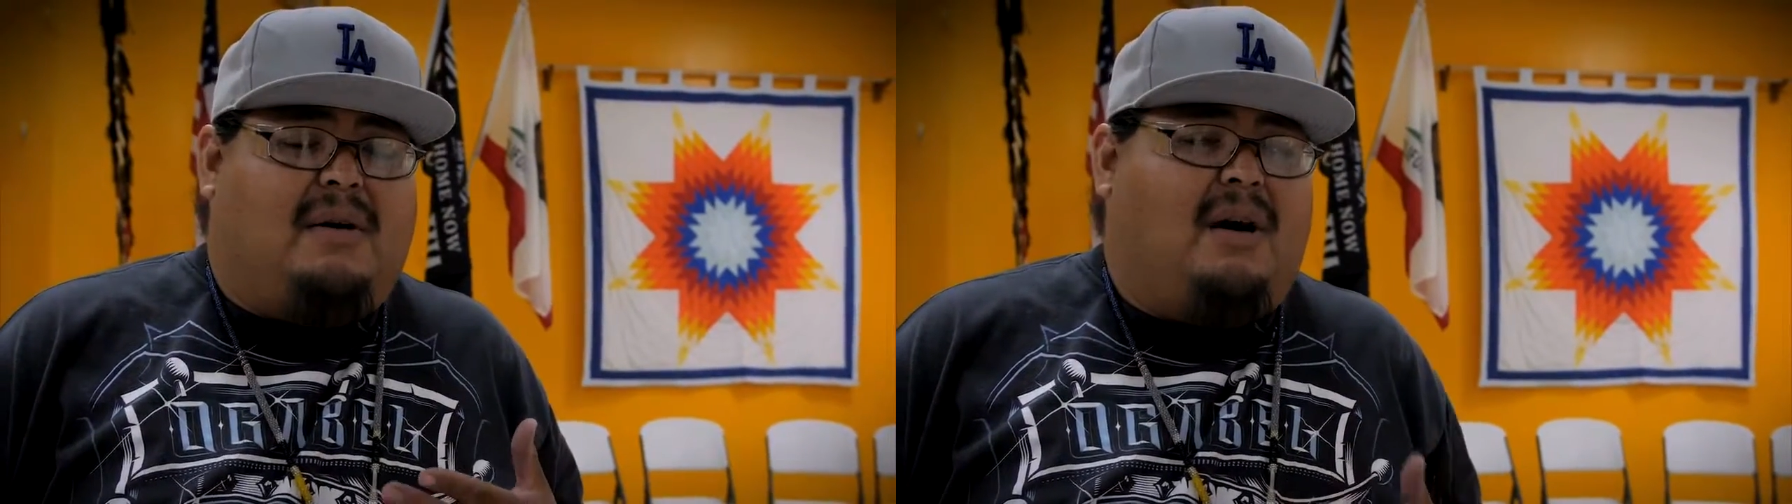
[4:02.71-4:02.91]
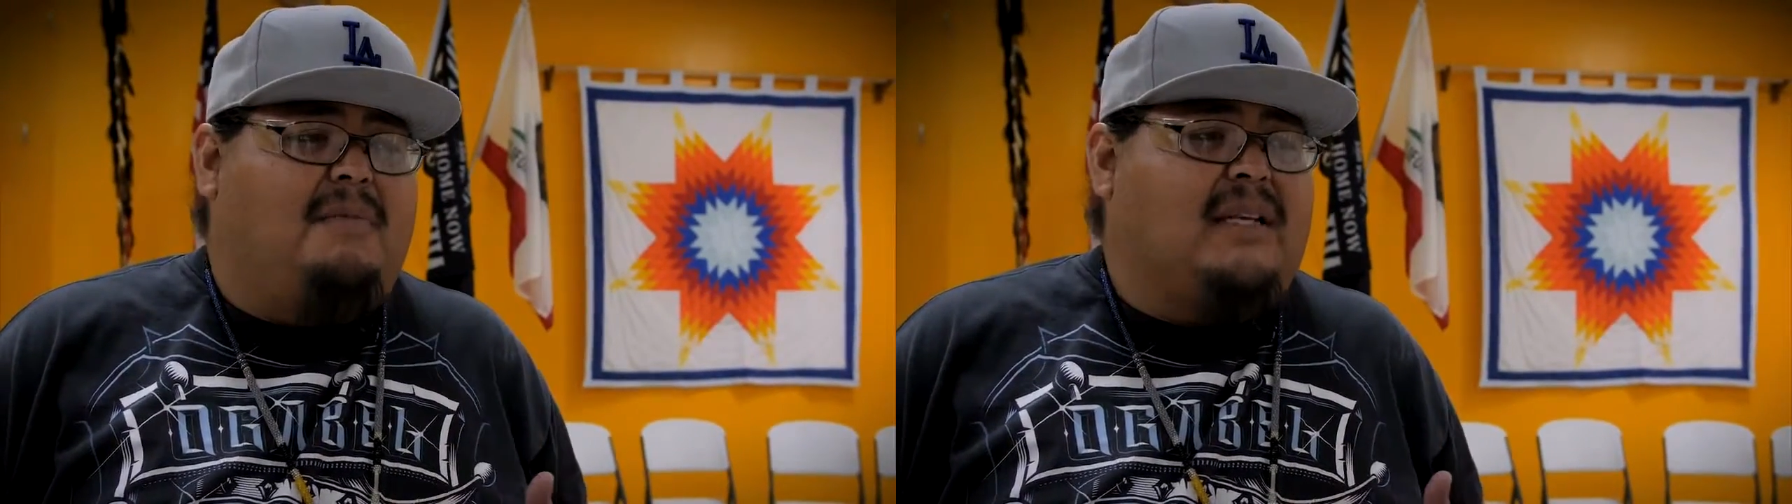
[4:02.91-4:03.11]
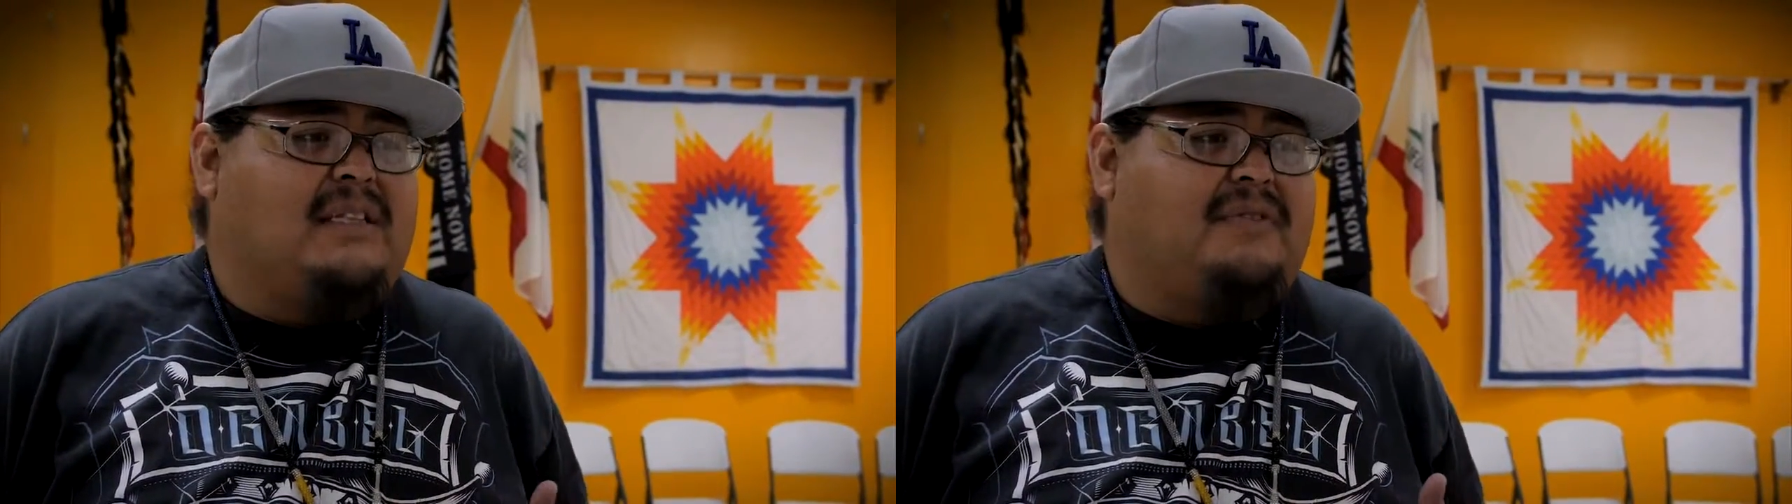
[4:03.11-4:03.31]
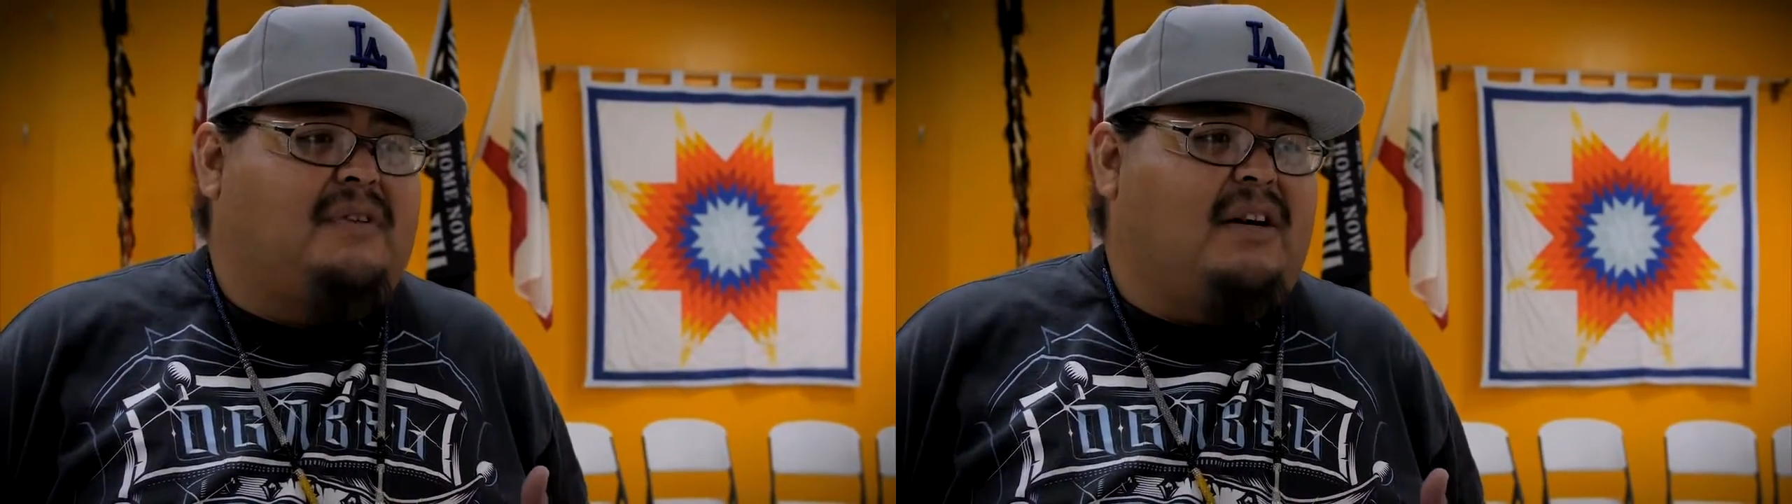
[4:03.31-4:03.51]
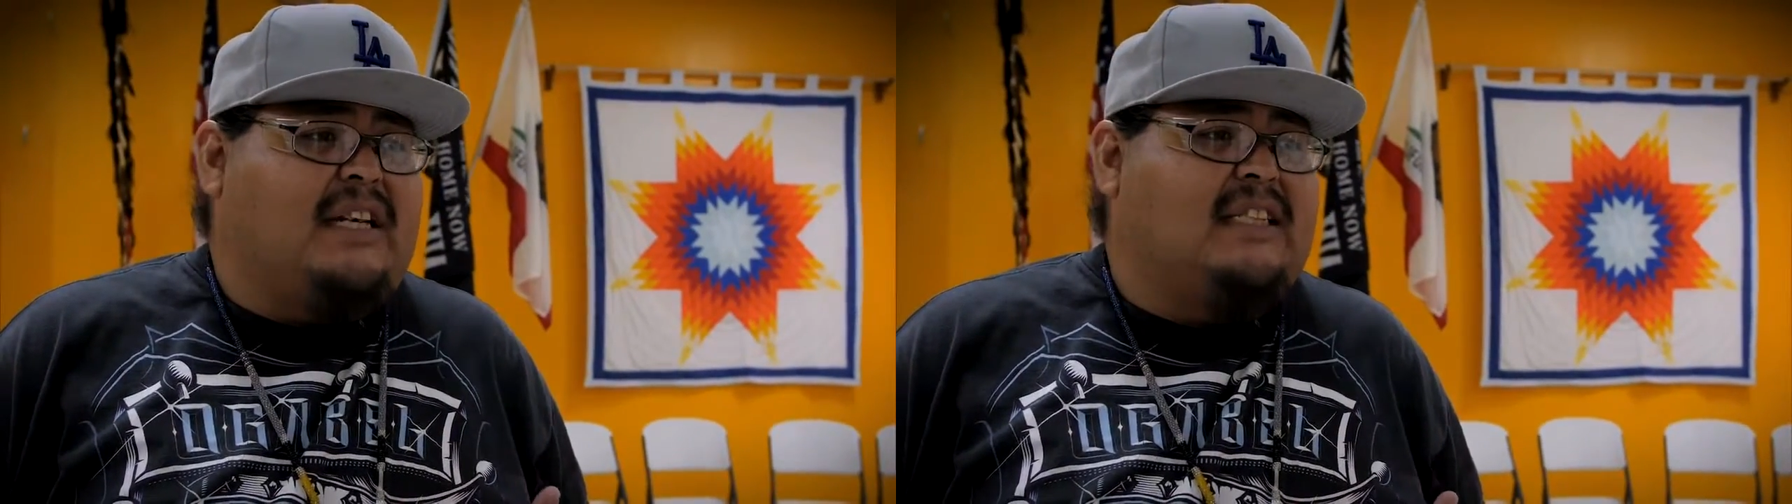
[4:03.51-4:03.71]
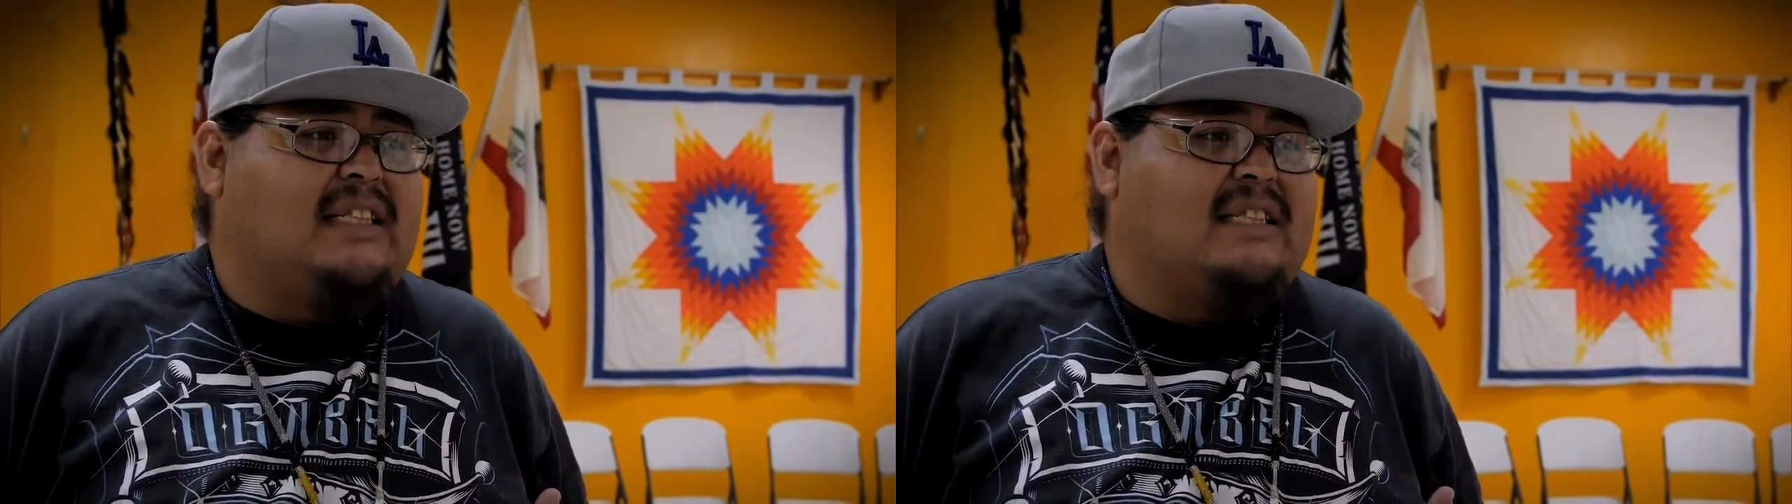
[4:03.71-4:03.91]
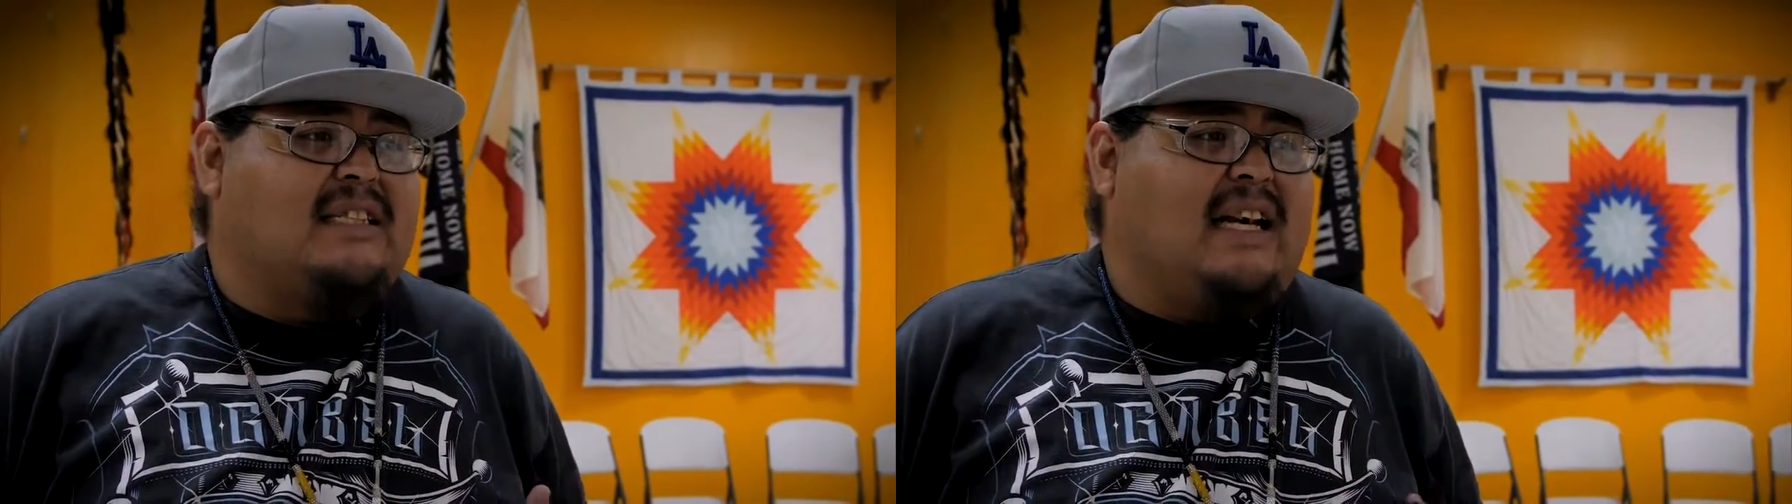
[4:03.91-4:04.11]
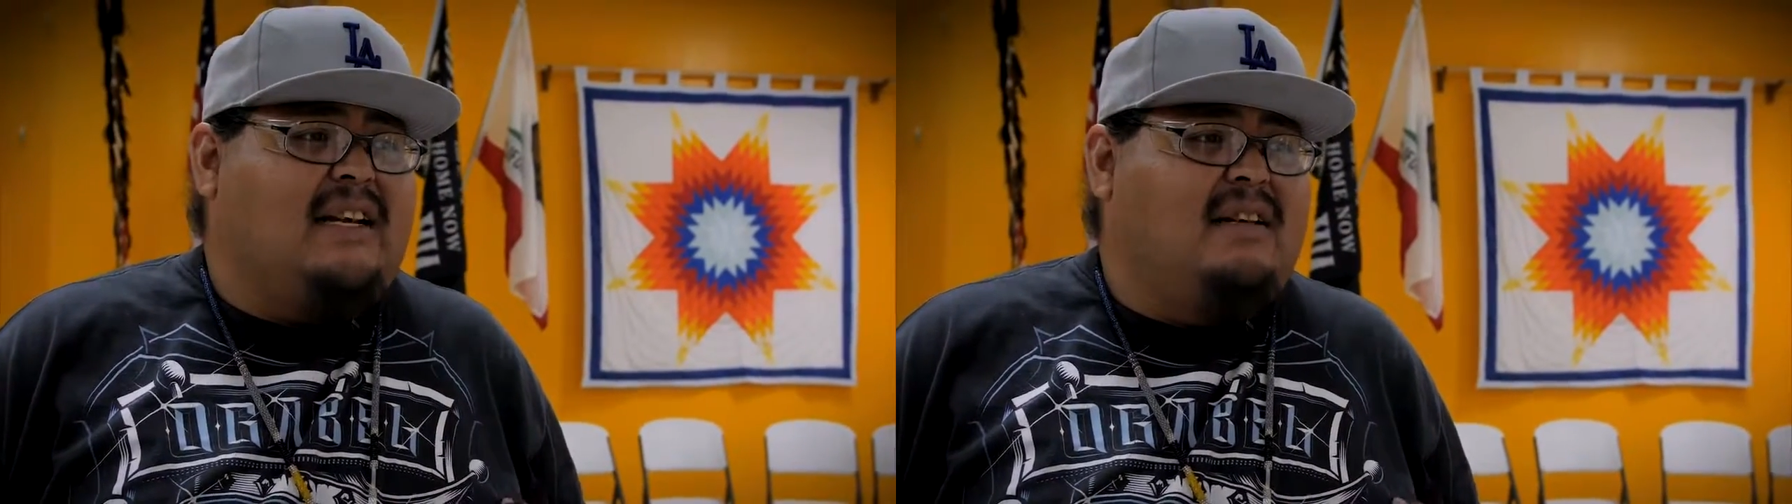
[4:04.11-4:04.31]
our message for our kids
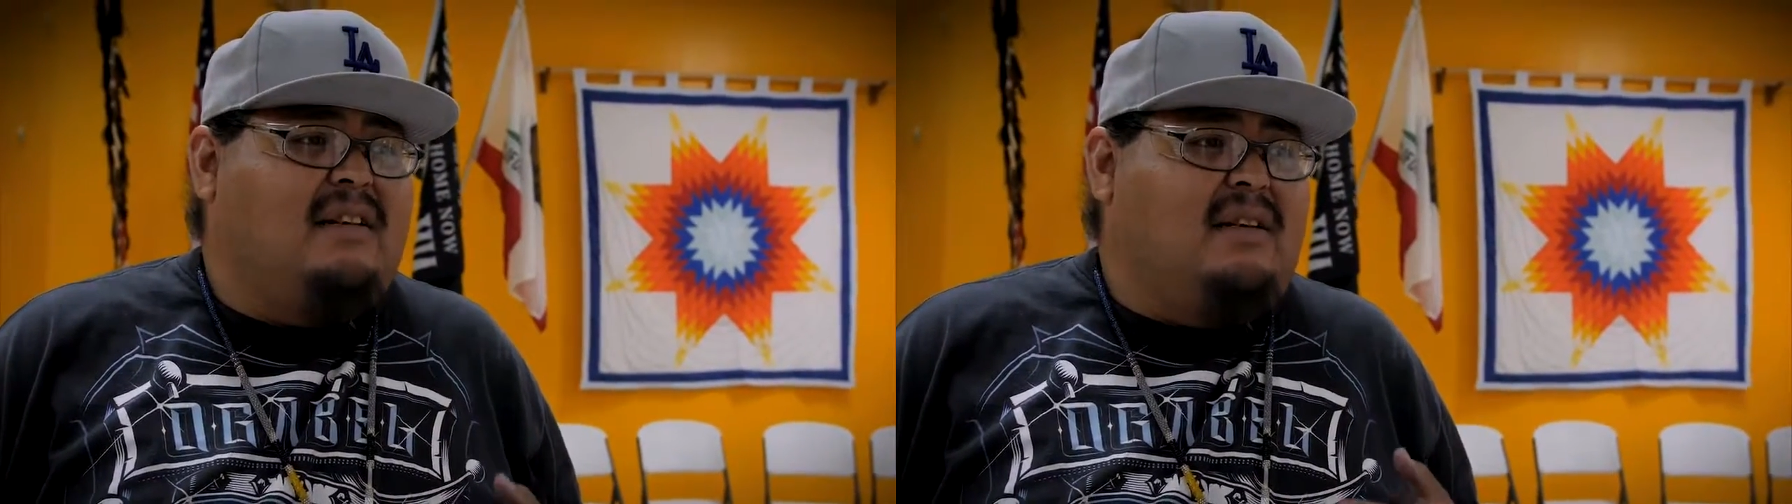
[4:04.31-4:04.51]
is, that